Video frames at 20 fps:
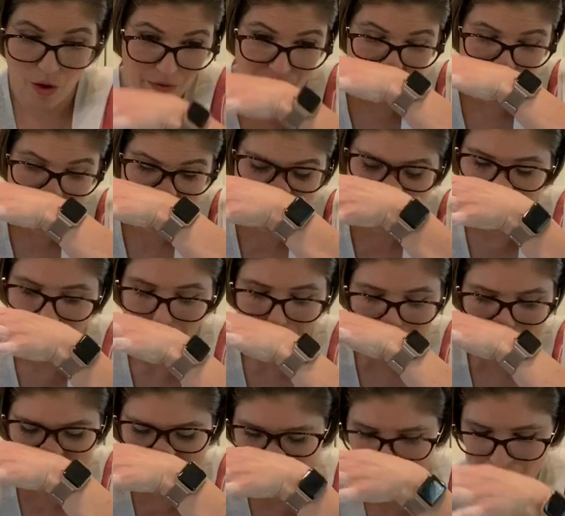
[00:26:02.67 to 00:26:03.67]
obviously
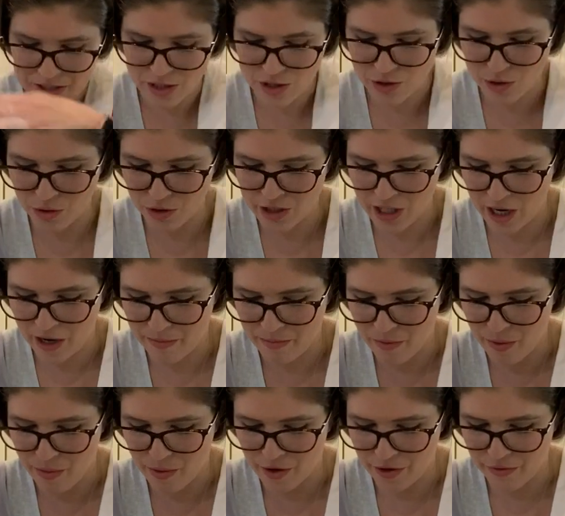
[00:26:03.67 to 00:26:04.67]
during school term
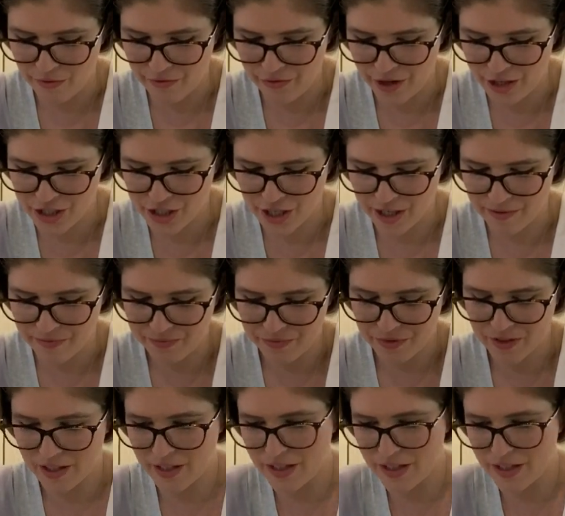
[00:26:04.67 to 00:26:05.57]
we were finishing,